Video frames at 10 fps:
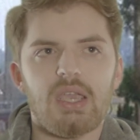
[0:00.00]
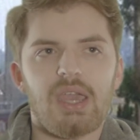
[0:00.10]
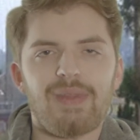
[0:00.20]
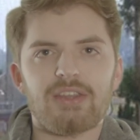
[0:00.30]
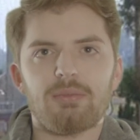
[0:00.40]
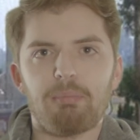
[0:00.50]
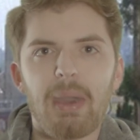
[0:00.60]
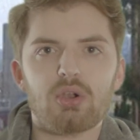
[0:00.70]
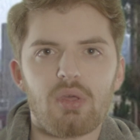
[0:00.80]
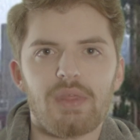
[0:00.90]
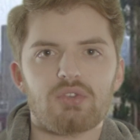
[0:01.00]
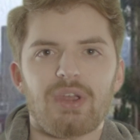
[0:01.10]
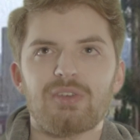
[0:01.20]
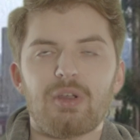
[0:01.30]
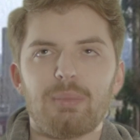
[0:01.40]
and that's better than
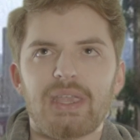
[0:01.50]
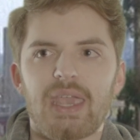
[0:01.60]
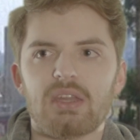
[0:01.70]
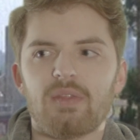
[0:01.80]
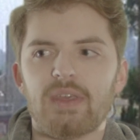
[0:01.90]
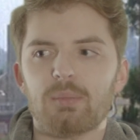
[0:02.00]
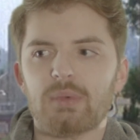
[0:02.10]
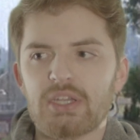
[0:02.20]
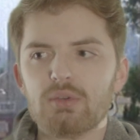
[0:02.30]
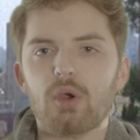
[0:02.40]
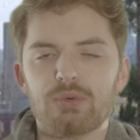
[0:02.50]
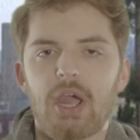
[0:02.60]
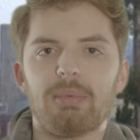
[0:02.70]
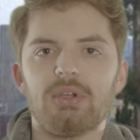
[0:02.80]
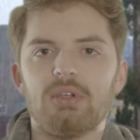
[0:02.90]
trying to replicate the hero
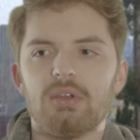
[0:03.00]
prop